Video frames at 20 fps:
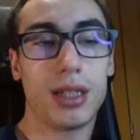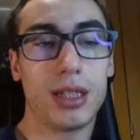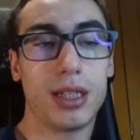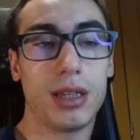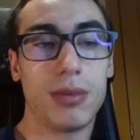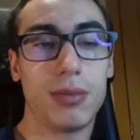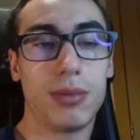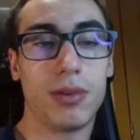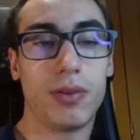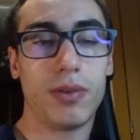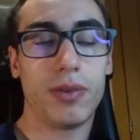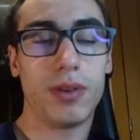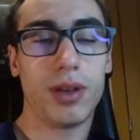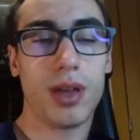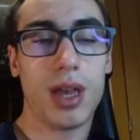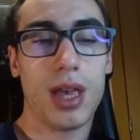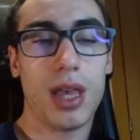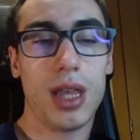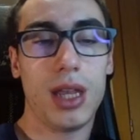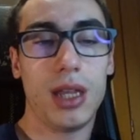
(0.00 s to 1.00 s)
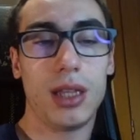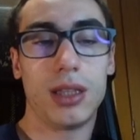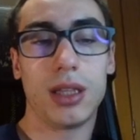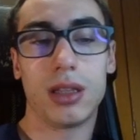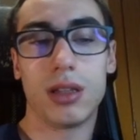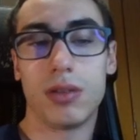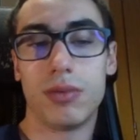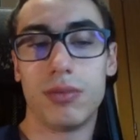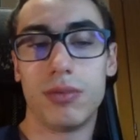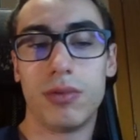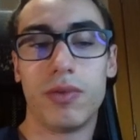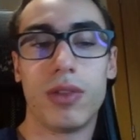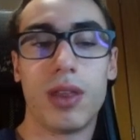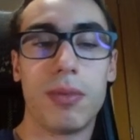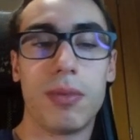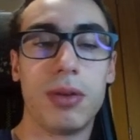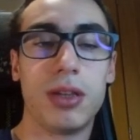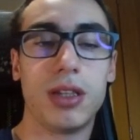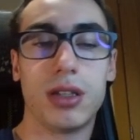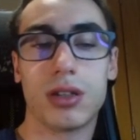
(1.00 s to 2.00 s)
interesting move, instead of move
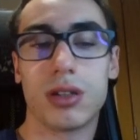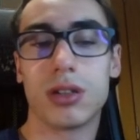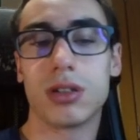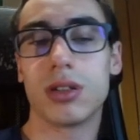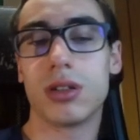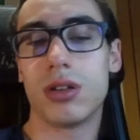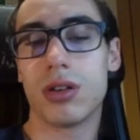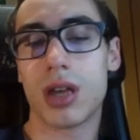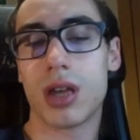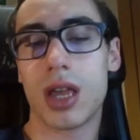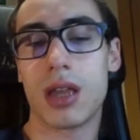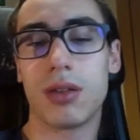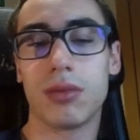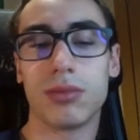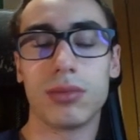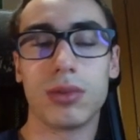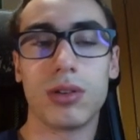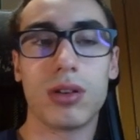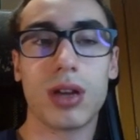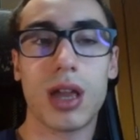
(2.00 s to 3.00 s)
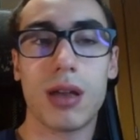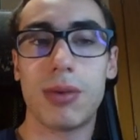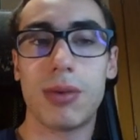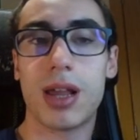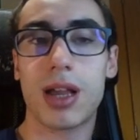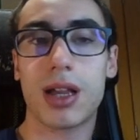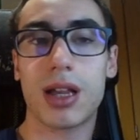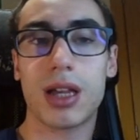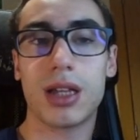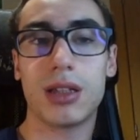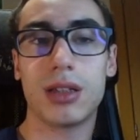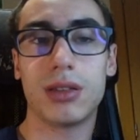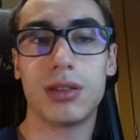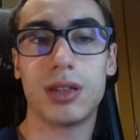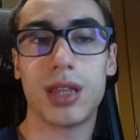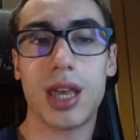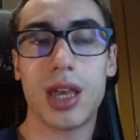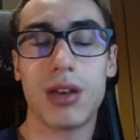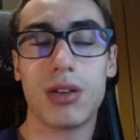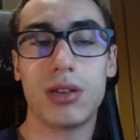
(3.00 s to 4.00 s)
the pieces, okay, black
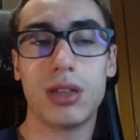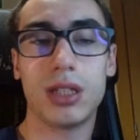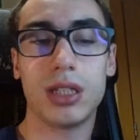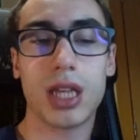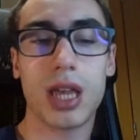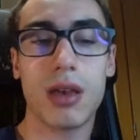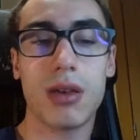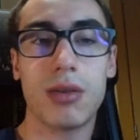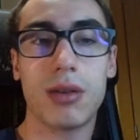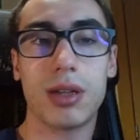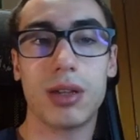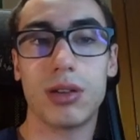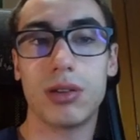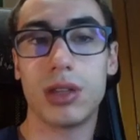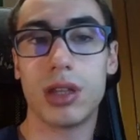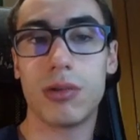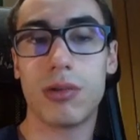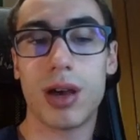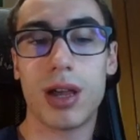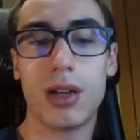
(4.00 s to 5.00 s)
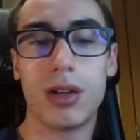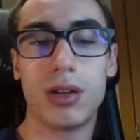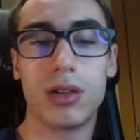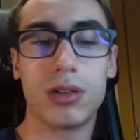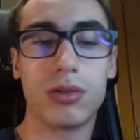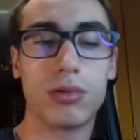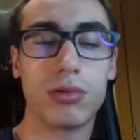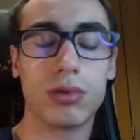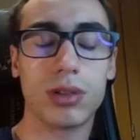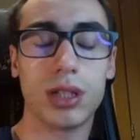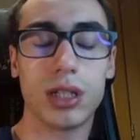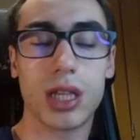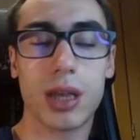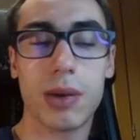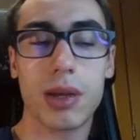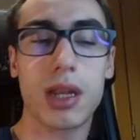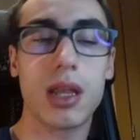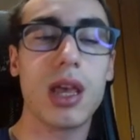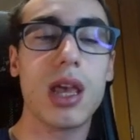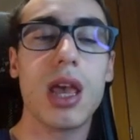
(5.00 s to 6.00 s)
can take on d7, on d1 or rook
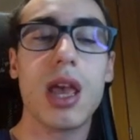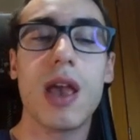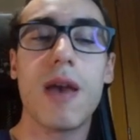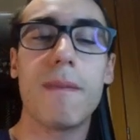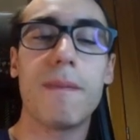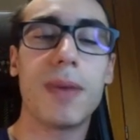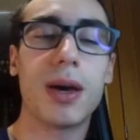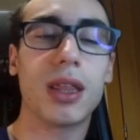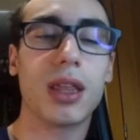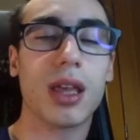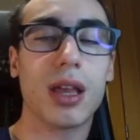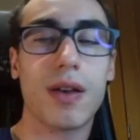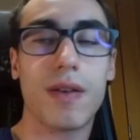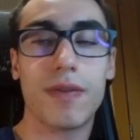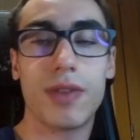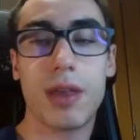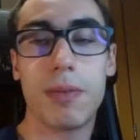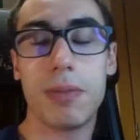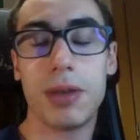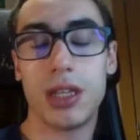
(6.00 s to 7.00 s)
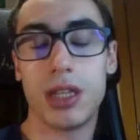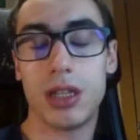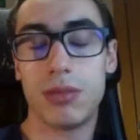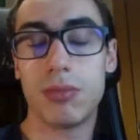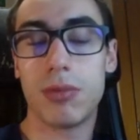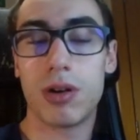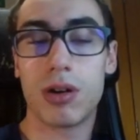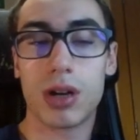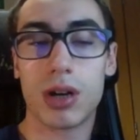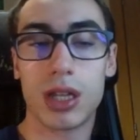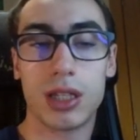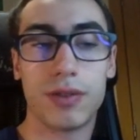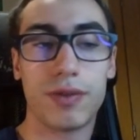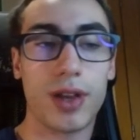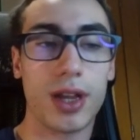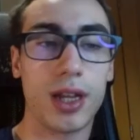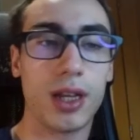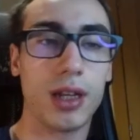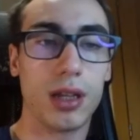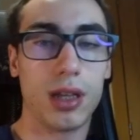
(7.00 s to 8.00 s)
d7, but he have the pieces more or
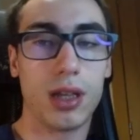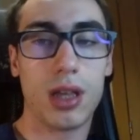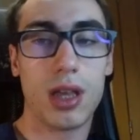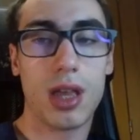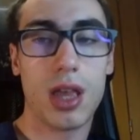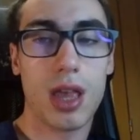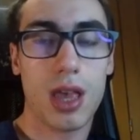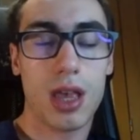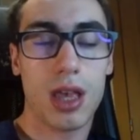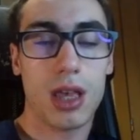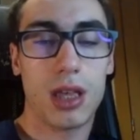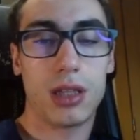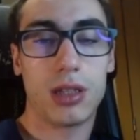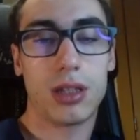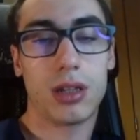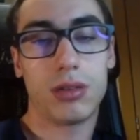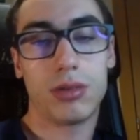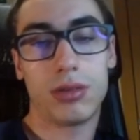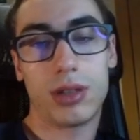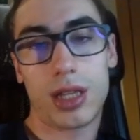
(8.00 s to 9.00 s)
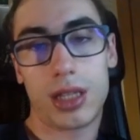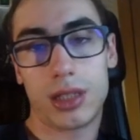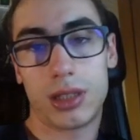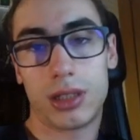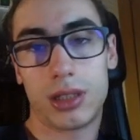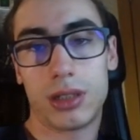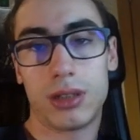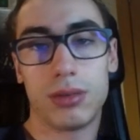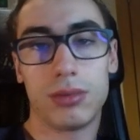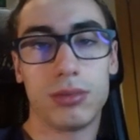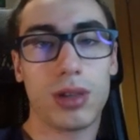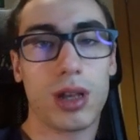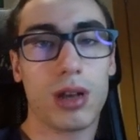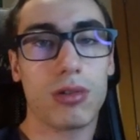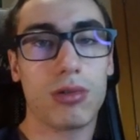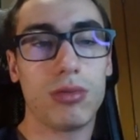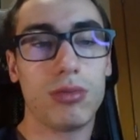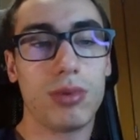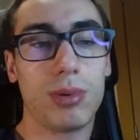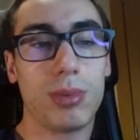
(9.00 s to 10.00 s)
less fine. So that's
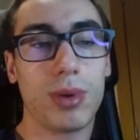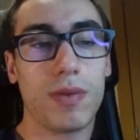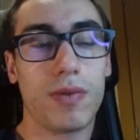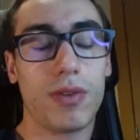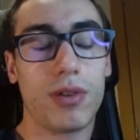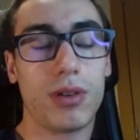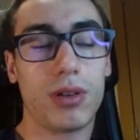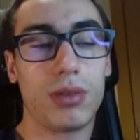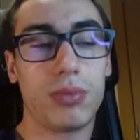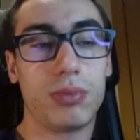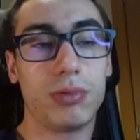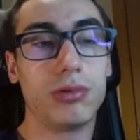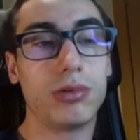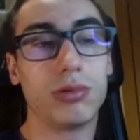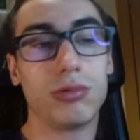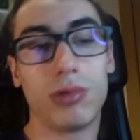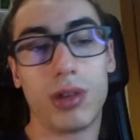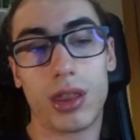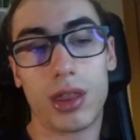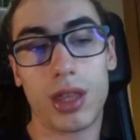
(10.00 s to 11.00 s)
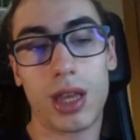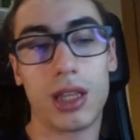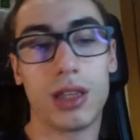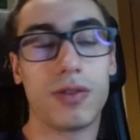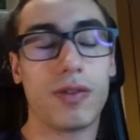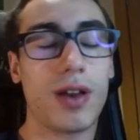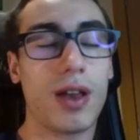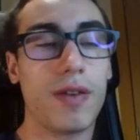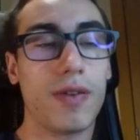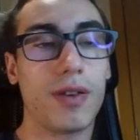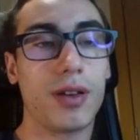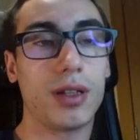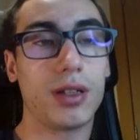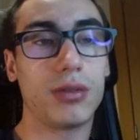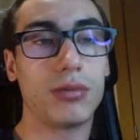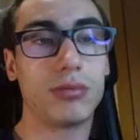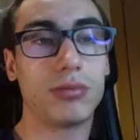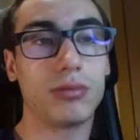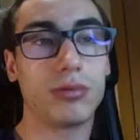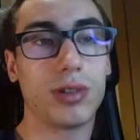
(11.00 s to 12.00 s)
a good moment for push with h5
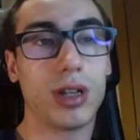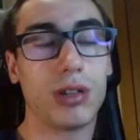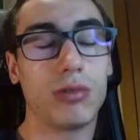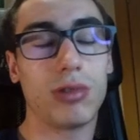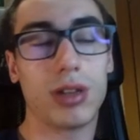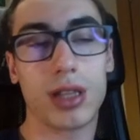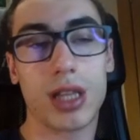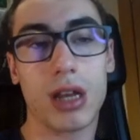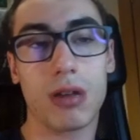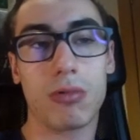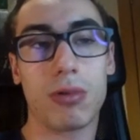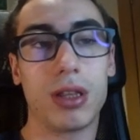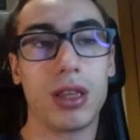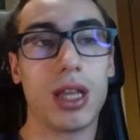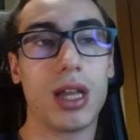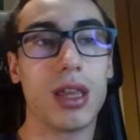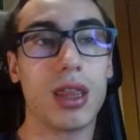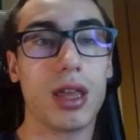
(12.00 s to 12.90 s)
and try to attack one